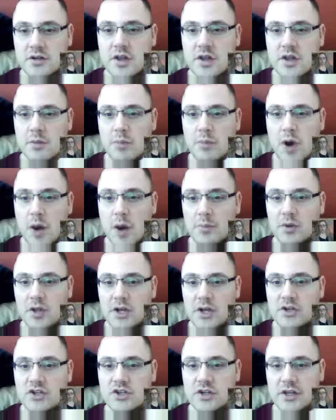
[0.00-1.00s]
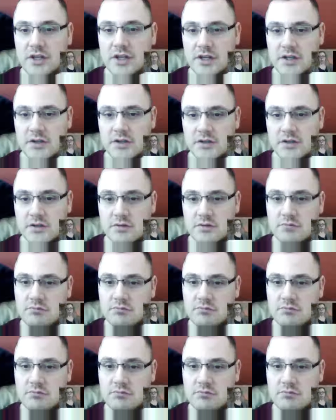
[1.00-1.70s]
The population is